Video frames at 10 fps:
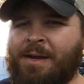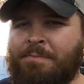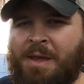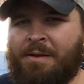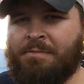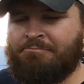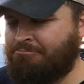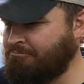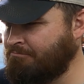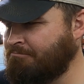gunmetal,
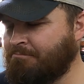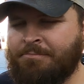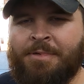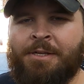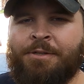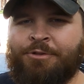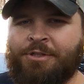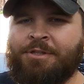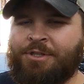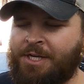
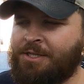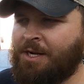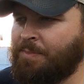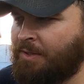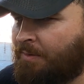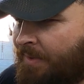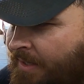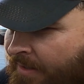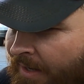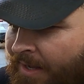just to change it up a little bit.